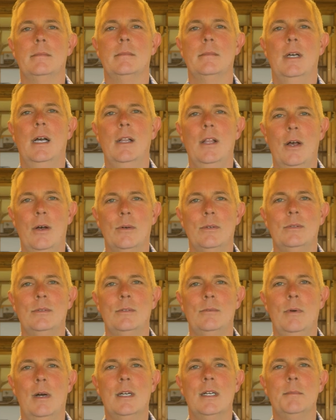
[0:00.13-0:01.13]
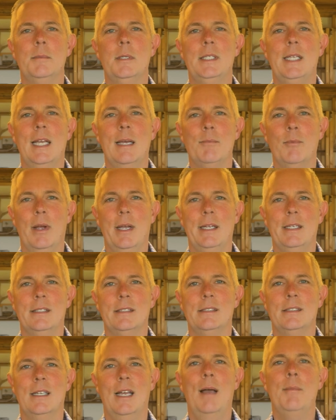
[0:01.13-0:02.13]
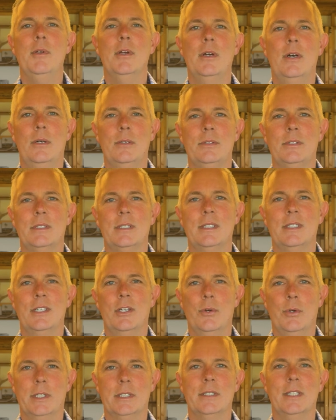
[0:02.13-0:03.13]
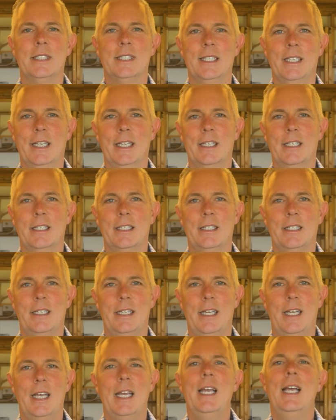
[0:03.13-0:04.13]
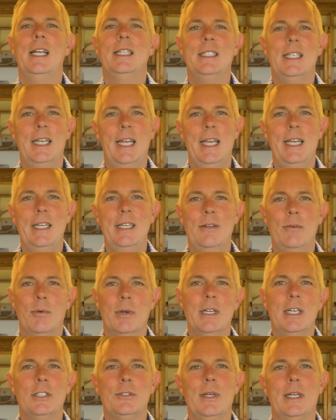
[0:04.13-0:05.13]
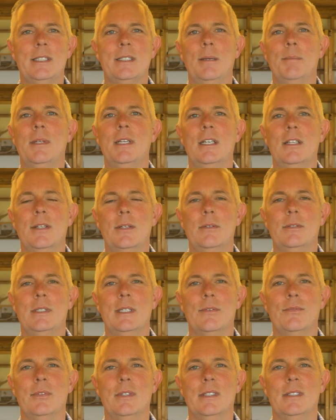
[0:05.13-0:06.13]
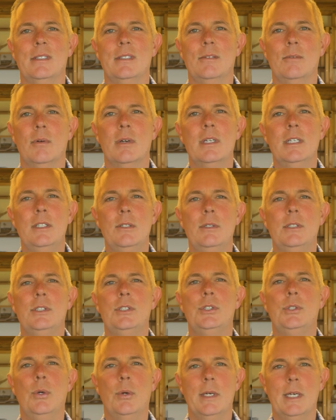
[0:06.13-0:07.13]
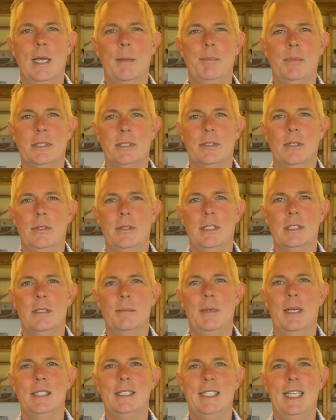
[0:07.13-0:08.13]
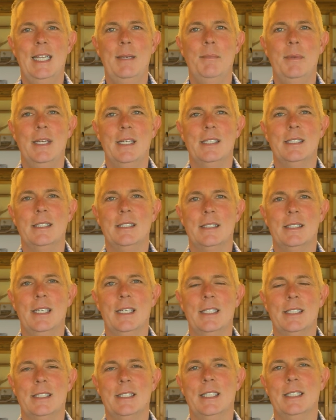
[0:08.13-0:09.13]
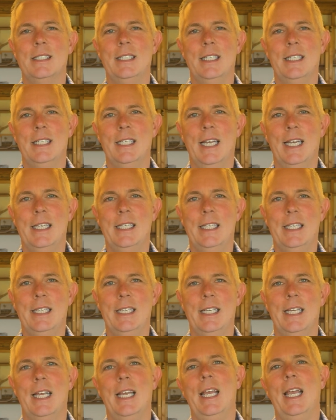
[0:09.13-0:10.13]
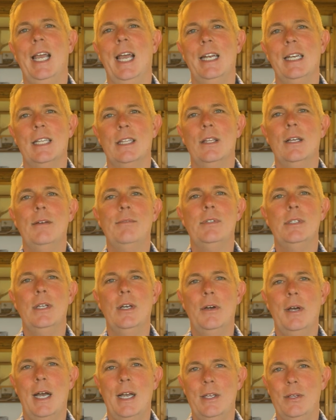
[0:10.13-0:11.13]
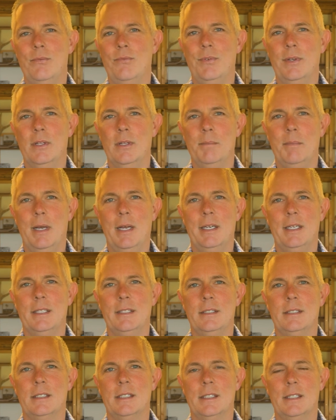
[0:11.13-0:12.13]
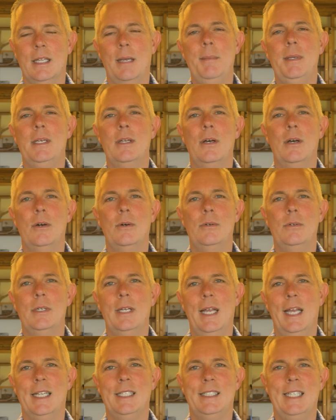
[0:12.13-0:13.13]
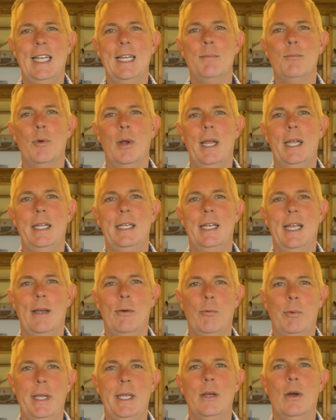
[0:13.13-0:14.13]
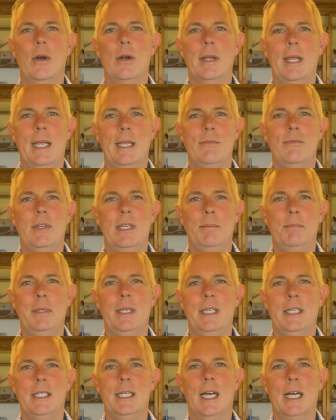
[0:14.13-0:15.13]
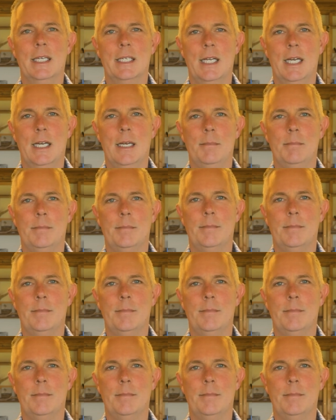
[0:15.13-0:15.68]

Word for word: Hello, welcome to Damn Right. I'm your host, Chris Lacinak. Today, we're gonna try something a little different. We're gonna do a short episode that's about 10 minutes instead of 60 to 90, and I'd love to know how you feel about it. Let me know at damnright@weareavp.com.